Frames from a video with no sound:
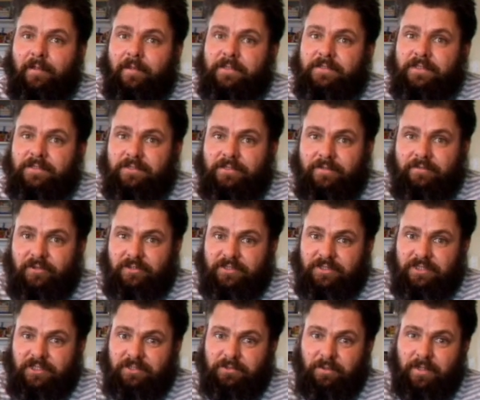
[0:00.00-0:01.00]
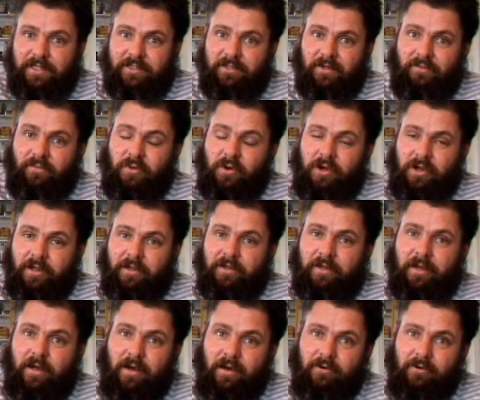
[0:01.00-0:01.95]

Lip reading: since I've got 6 weeks off work,